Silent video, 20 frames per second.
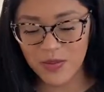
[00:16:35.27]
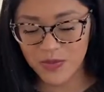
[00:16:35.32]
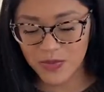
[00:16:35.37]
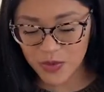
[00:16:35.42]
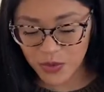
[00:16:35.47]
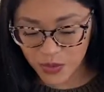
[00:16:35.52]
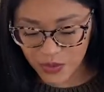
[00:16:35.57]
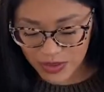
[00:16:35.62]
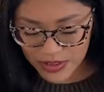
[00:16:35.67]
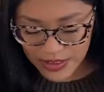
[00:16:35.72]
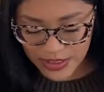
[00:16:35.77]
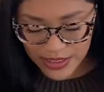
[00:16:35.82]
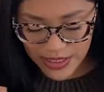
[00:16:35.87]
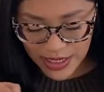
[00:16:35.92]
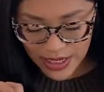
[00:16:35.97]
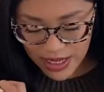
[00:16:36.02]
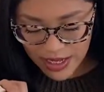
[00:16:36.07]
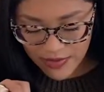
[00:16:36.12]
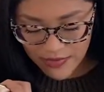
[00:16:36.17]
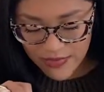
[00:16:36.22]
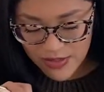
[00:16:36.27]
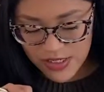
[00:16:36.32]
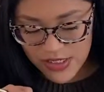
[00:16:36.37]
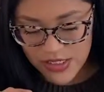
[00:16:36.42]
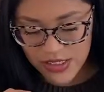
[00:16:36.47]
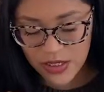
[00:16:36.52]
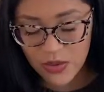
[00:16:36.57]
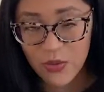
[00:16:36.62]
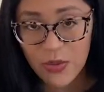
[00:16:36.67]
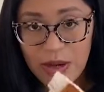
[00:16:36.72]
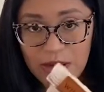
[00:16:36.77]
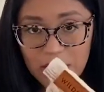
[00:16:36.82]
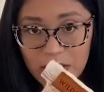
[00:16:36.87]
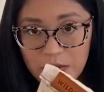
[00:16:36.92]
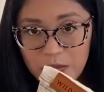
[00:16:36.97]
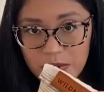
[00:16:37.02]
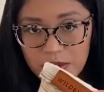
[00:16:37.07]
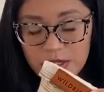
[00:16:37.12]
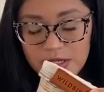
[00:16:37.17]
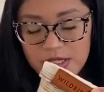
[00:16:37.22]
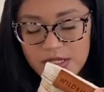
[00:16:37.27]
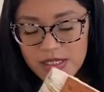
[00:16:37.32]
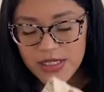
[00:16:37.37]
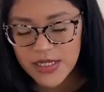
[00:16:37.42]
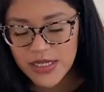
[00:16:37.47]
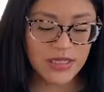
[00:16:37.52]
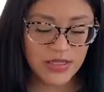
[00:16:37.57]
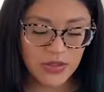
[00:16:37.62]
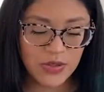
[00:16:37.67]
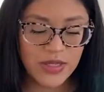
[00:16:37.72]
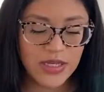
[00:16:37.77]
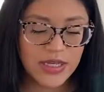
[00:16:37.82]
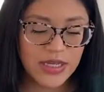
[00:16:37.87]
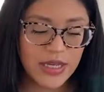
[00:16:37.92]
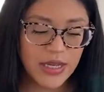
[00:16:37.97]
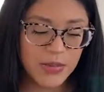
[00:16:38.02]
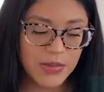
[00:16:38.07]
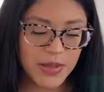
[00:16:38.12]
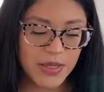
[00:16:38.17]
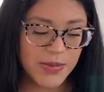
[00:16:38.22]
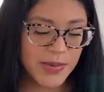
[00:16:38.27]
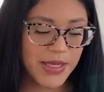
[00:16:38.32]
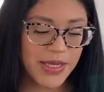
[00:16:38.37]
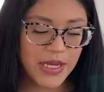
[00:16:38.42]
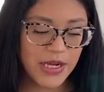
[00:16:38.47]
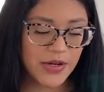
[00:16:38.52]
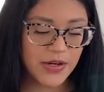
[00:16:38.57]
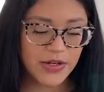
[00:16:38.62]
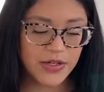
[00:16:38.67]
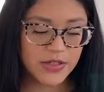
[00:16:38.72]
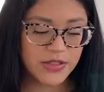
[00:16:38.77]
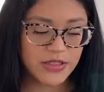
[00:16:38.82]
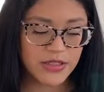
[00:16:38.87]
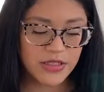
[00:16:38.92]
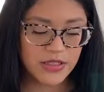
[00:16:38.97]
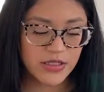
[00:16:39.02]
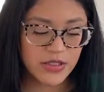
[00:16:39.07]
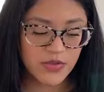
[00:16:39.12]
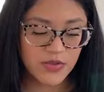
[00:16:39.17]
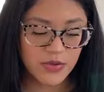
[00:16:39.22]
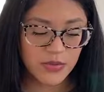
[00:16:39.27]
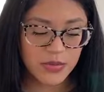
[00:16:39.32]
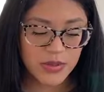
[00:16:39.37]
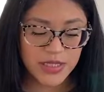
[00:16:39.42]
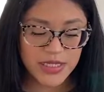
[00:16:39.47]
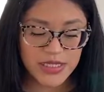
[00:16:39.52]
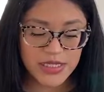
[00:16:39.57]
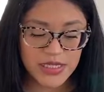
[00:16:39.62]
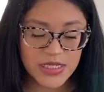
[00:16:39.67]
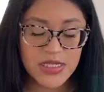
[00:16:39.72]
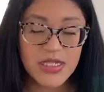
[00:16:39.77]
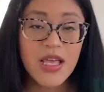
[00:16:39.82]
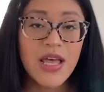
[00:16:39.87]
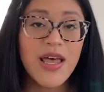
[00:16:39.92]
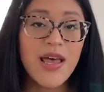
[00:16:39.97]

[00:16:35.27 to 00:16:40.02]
The one that I have is a wild bird sling. You can get baby carriers in different places.